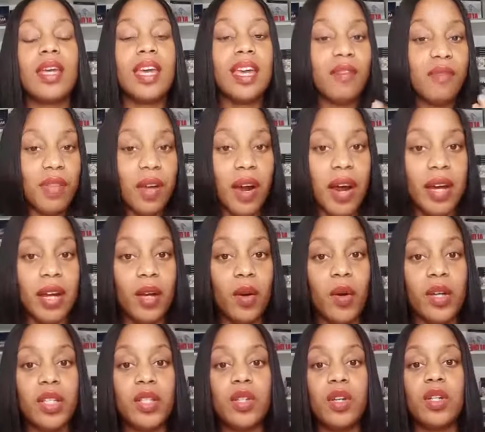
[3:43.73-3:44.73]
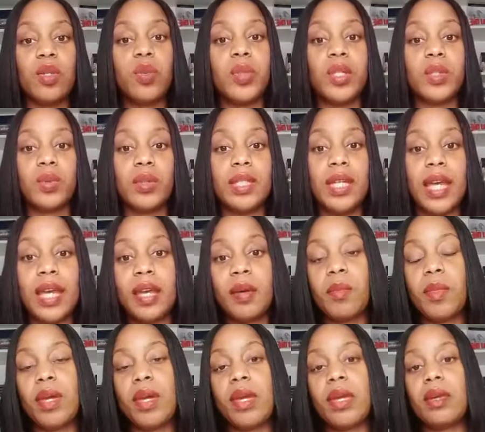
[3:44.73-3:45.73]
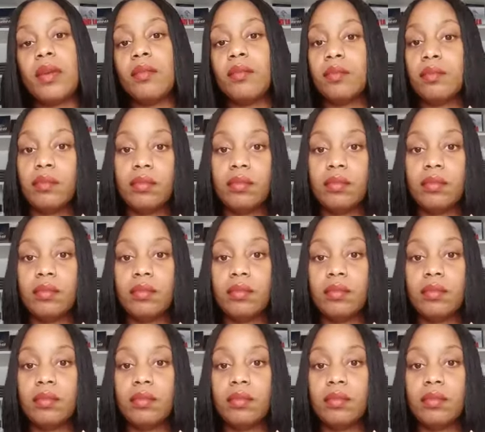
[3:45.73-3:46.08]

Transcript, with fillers: if there are any questions, which will take me,